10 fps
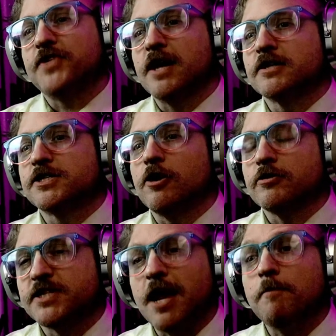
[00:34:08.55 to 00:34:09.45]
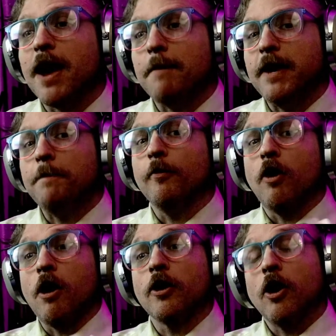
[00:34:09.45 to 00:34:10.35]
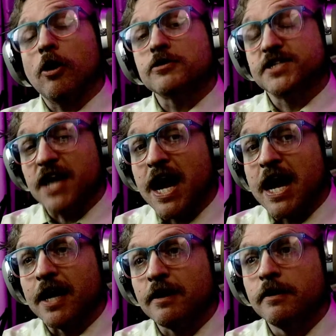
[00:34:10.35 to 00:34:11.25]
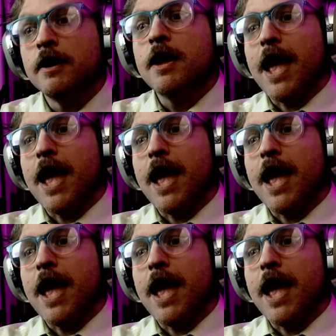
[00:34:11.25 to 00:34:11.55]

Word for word: things that are said by people on our side